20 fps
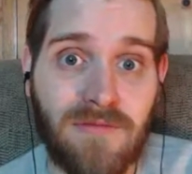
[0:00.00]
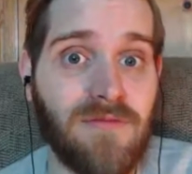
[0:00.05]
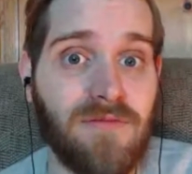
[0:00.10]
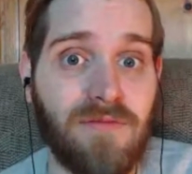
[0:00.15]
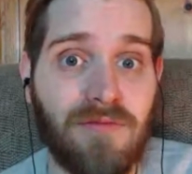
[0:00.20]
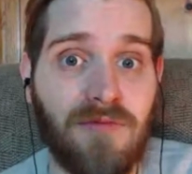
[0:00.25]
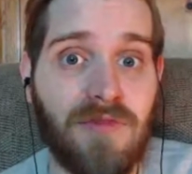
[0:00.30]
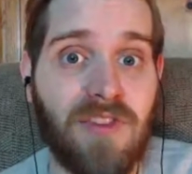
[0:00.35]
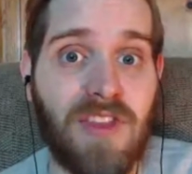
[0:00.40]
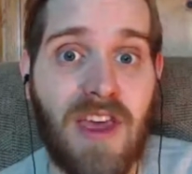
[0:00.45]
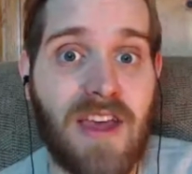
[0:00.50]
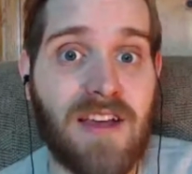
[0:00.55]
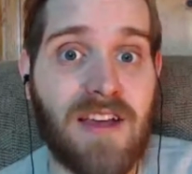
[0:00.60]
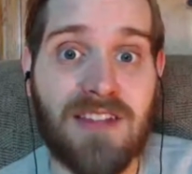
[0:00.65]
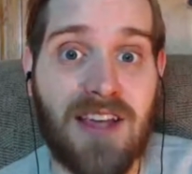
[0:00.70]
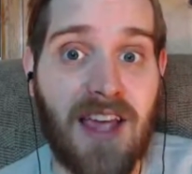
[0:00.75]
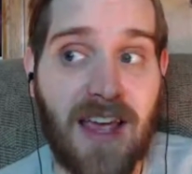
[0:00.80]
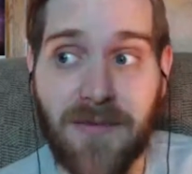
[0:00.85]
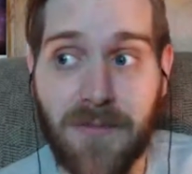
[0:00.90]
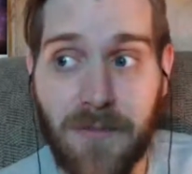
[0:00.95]
things,
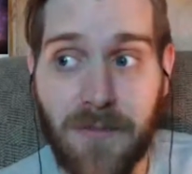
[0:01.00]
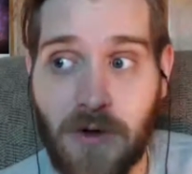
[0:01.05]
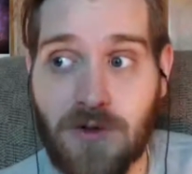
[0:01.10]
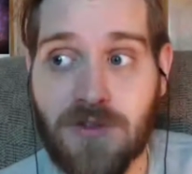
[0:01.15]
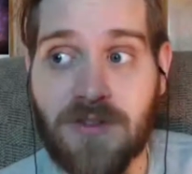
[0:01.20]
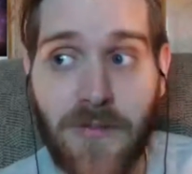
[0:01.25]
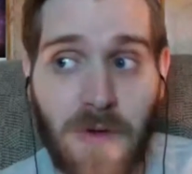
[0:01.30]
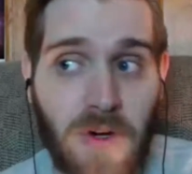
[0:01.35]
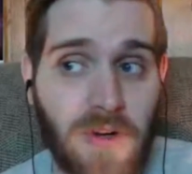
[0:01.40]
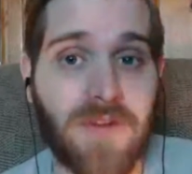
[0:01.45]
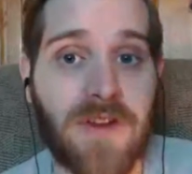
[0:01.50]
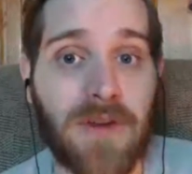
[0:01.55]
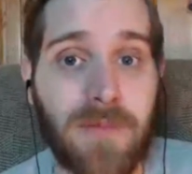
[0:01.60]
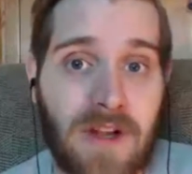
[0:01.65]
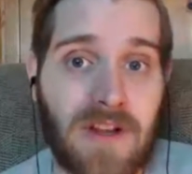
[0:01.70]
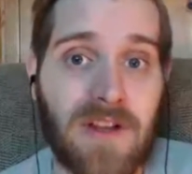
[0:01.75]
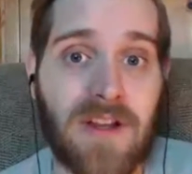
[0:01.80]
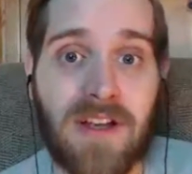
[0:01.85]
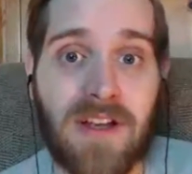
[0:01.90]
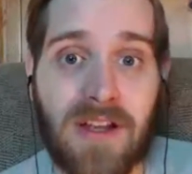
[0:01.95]
and most of them aren't
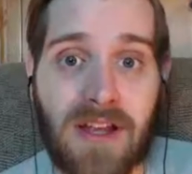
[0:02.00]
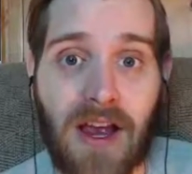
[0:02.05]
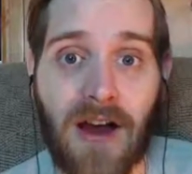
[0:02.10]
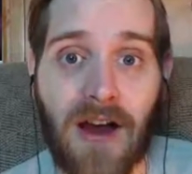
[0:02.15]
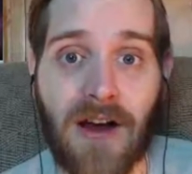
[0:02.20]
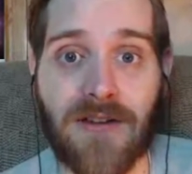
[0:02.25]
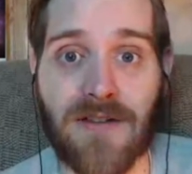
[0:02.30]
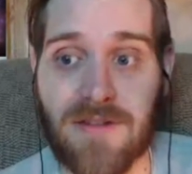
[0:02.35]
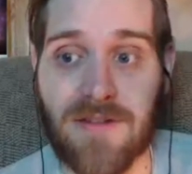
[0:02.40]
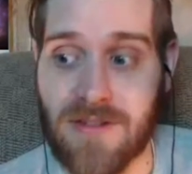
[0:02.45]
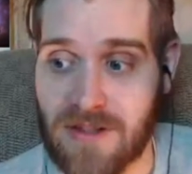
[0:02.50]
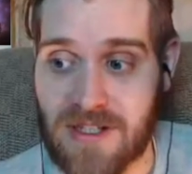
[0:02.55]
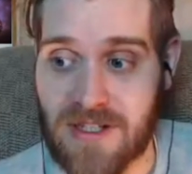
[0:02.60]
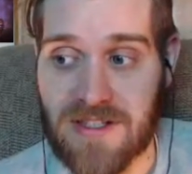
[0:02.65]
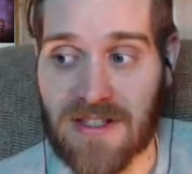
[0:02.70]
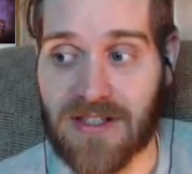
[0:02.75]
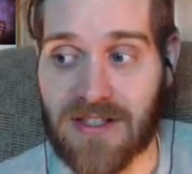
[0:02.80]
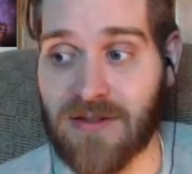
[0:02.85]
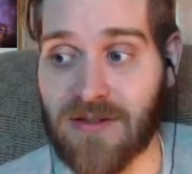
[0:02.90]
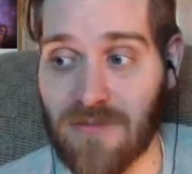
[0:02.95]
female lead characters. And this
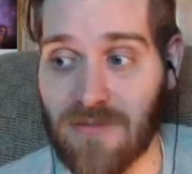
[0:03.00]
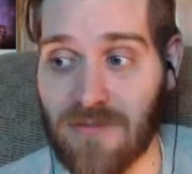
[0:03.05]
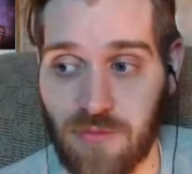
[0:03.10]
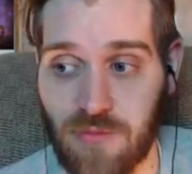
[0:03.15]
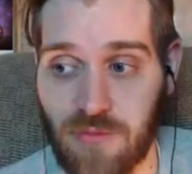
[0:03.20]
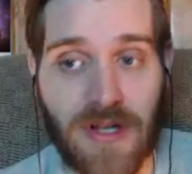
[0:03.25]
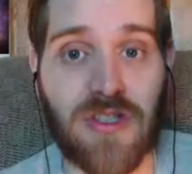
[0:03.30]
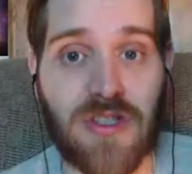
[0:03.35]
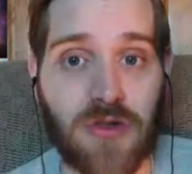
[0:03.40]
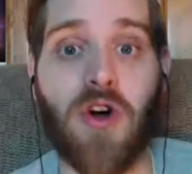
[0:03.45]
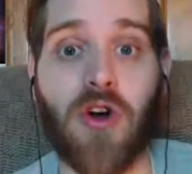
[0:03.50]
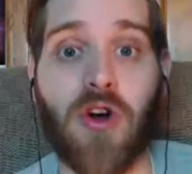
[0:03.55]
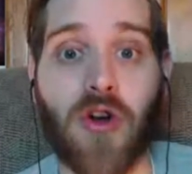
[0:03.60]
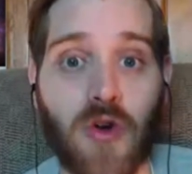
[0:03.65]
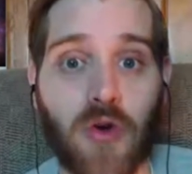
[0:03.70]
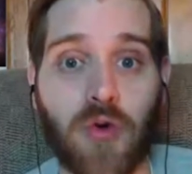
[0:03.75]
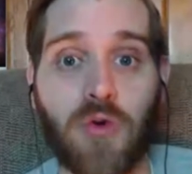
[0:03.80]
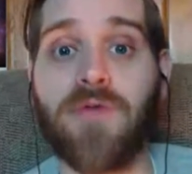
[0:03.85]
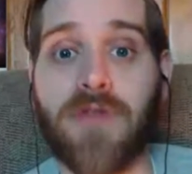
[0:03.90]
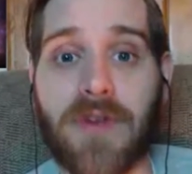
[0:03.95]
is really strong,
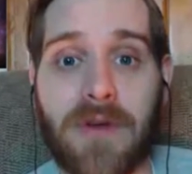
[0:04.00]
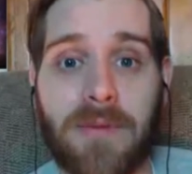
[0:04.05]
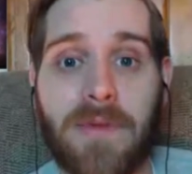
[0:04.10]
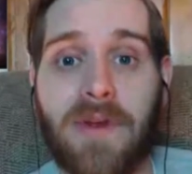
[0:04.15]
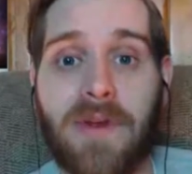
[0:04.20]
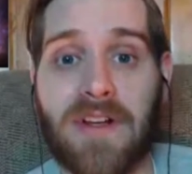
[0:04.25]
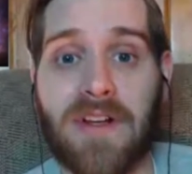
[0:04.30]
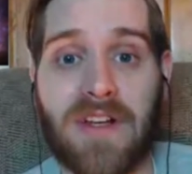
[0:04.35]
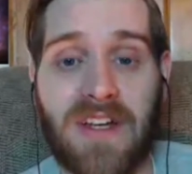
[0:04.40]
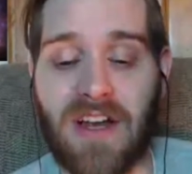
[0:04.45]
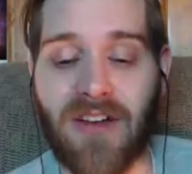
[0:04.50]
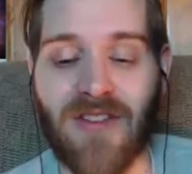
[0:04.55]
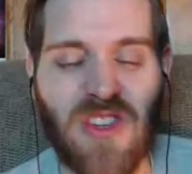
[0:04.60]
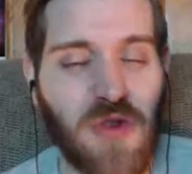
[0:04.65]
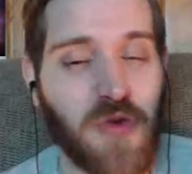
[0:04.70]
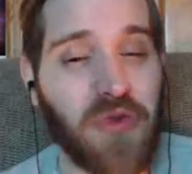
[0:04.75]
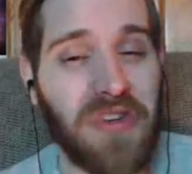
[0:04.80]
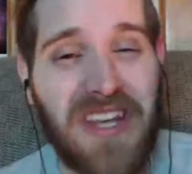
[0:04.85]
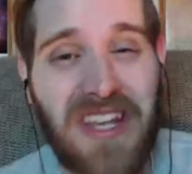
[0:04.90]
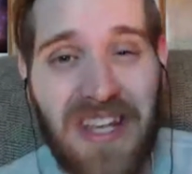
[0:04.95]
cool female lead,
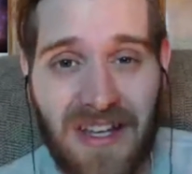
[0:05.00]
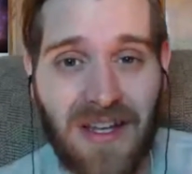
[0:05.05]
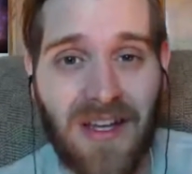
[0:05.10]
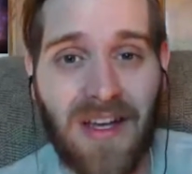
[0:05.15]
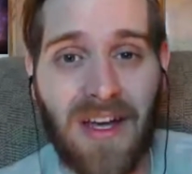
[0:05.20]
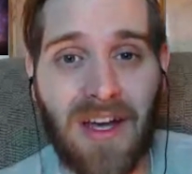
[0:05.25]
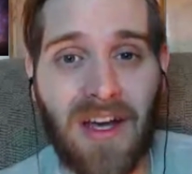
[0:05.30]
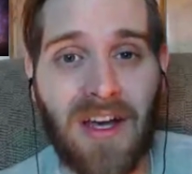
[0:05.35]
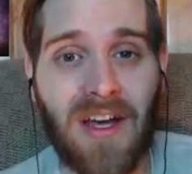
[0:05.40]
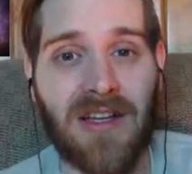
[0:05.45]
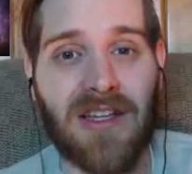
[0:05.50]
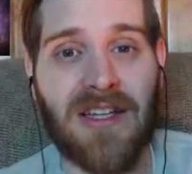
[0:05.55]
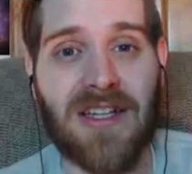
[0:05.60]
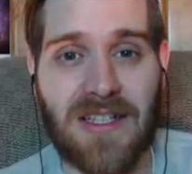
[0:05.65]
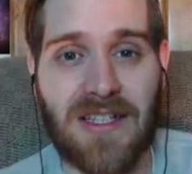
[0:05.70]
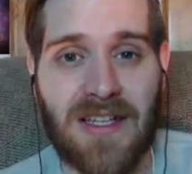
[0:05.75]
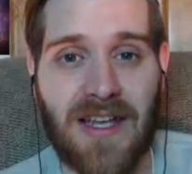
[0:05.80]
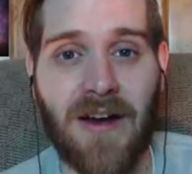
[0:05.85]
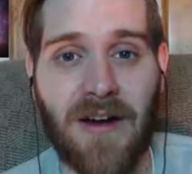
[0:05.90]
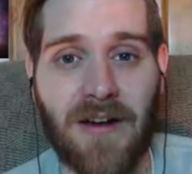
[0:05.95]
unique
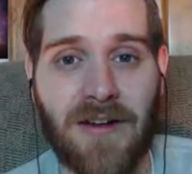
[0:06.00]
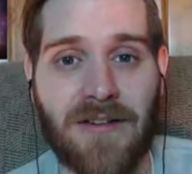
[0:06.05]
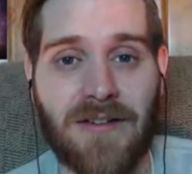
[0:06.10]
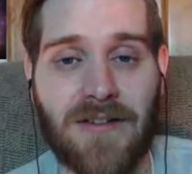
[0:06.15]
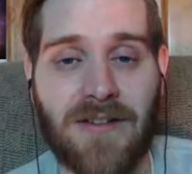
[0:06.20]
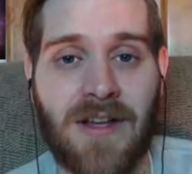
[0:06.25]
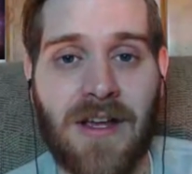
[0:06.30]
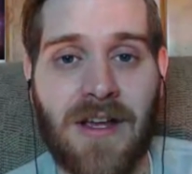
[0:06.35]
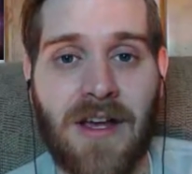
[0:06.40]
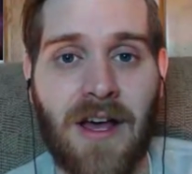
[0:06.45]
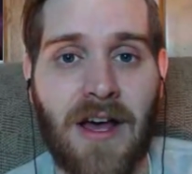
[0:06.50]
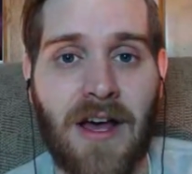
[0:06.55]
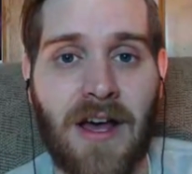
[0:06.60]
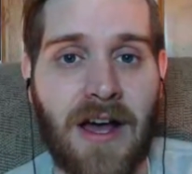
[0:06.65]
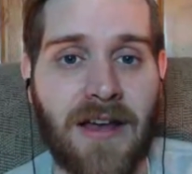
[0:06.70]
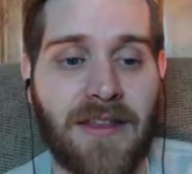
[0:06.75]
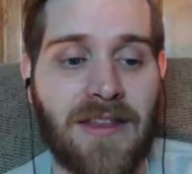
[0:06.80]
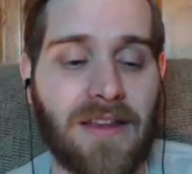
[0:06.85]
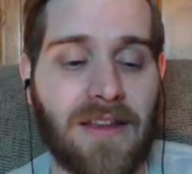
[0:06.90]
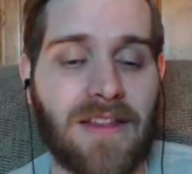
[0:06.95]
lead characters. I
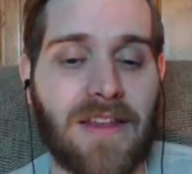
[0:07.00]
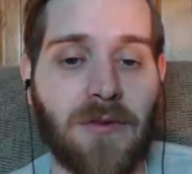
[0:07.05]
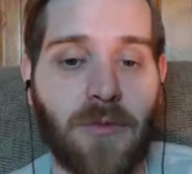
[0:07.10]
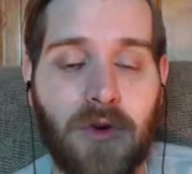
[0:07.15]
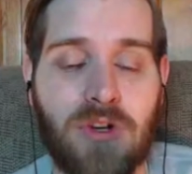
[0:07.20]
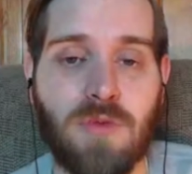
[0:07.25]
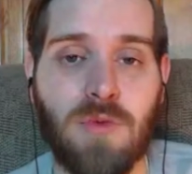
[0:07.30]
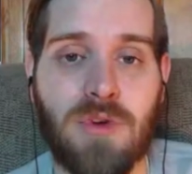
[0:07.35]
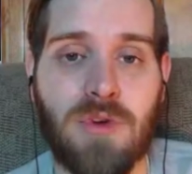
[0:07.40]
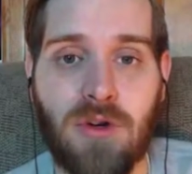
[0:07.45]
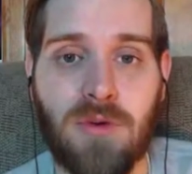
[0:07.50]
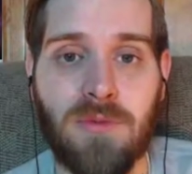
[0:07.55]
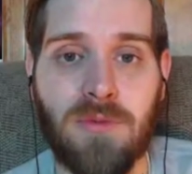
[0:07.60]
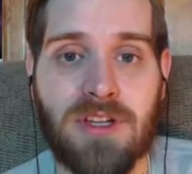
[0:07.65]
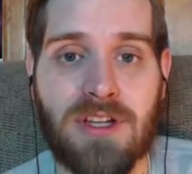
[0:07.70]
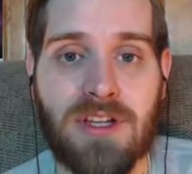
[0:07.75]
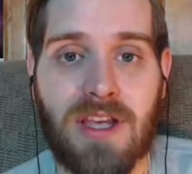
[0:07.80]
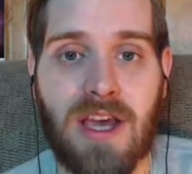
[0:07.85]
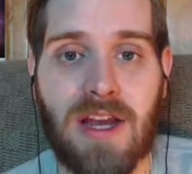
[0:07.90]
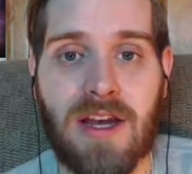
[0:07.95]
think than what we normally
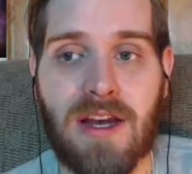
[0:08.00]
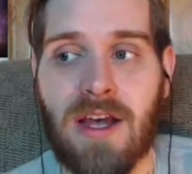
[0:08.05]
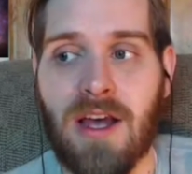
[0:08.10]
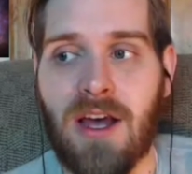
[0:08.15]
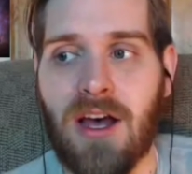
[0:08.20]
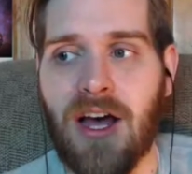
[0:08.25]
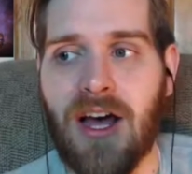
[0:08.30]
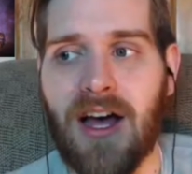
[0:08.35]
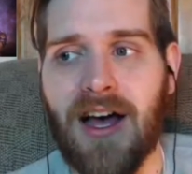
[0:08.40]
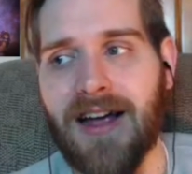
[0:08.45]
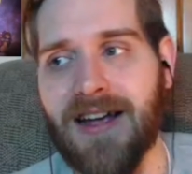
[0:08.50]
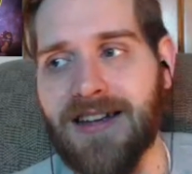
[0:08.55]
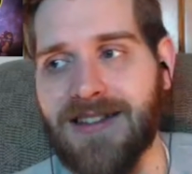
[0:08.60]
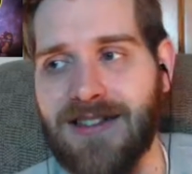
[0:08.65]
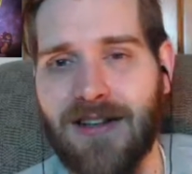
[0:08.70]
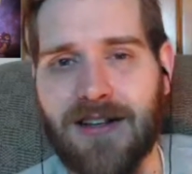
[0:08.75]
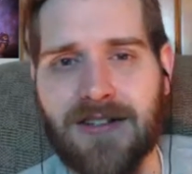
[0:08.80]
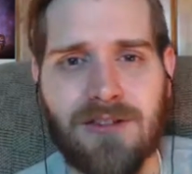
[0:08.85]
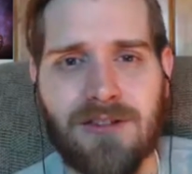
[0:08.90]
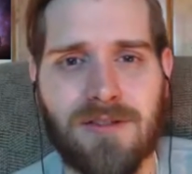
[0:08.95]
get. Uh, I guess
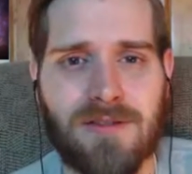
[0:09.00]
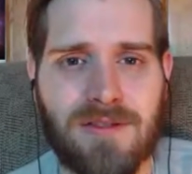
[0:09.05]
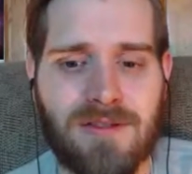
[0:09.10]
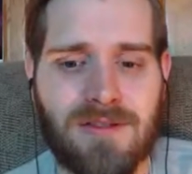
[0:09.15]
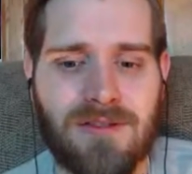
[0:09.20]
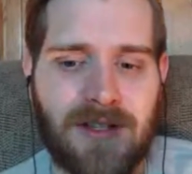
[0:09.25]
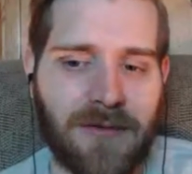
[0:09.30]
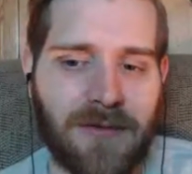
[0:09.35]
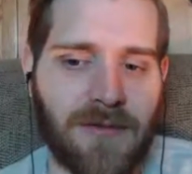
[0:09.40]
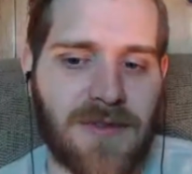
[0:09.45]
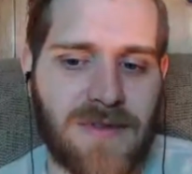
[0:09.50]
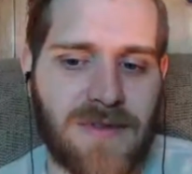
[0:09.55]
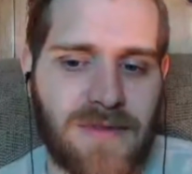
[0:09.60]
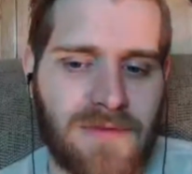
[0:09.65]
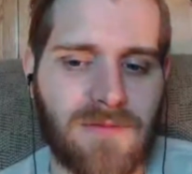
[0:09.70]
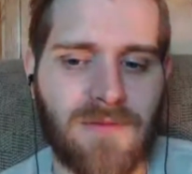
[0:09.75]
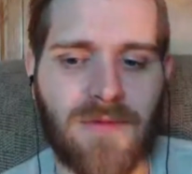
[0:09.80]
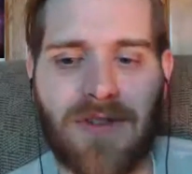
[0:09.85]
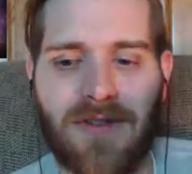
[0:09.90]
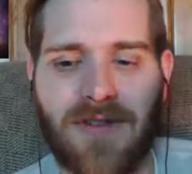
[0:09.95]
Lost Girls, you said, was
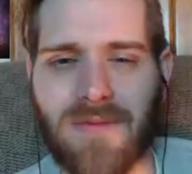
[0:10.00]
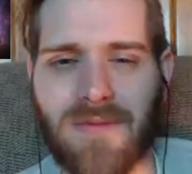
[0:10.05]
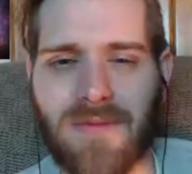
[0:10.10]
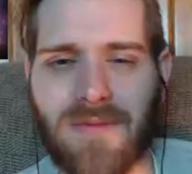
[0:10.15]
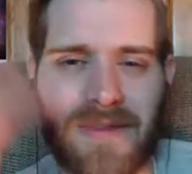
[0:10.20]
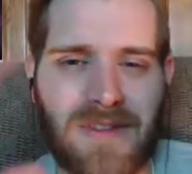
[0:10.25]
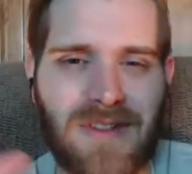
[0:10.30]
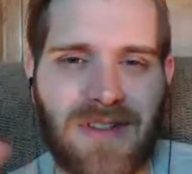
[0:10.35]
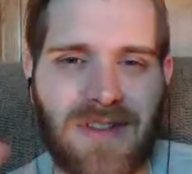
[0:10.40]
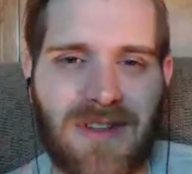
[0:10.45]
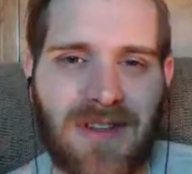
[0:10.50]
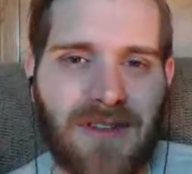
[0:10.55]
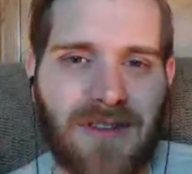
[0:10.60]
one of those